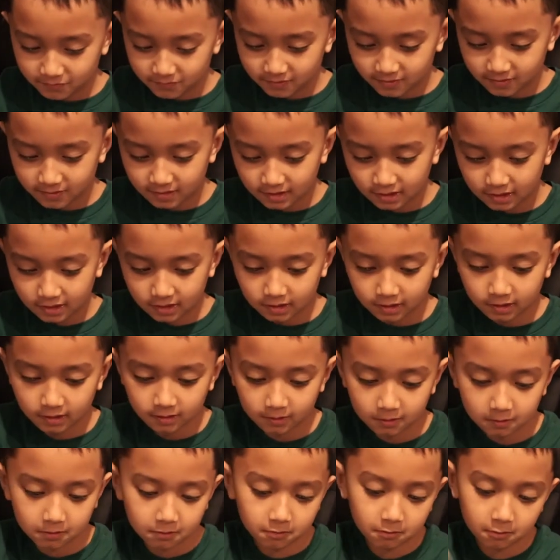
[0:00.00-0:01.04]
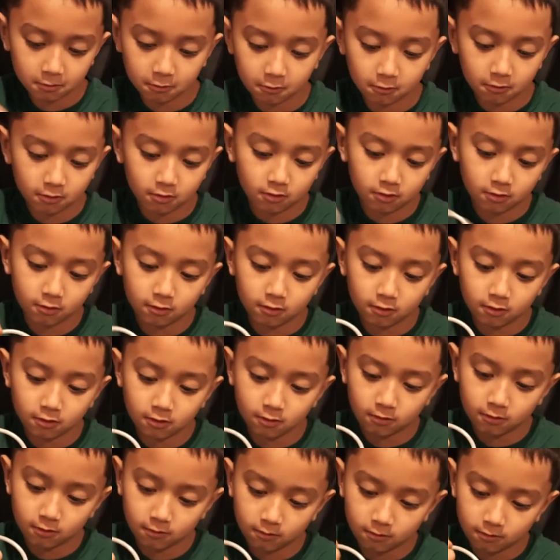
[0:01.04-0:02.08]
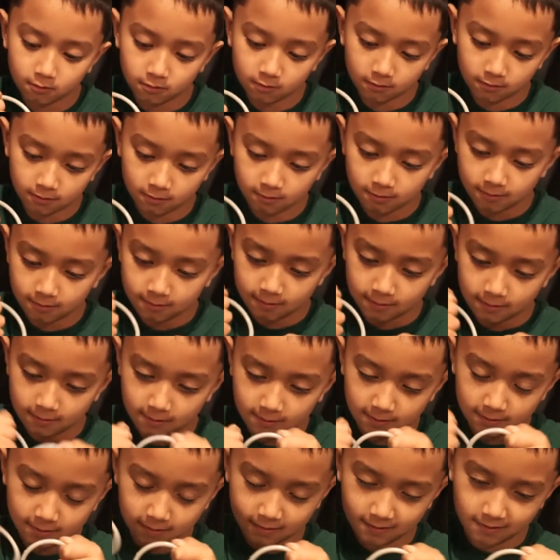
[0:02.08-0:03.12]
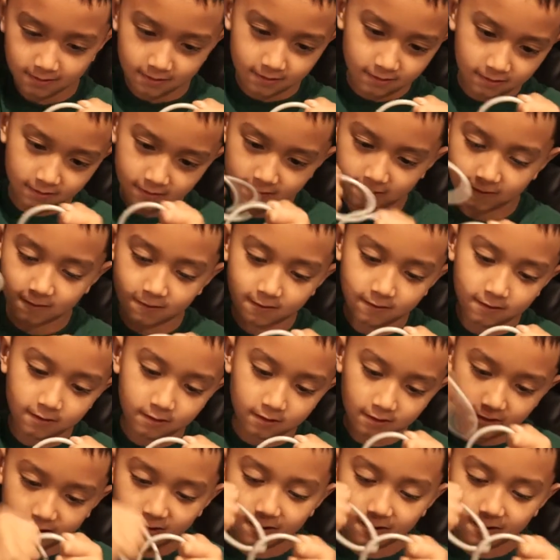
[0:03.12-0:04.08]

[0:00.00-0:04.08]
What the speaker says: Nothing is said.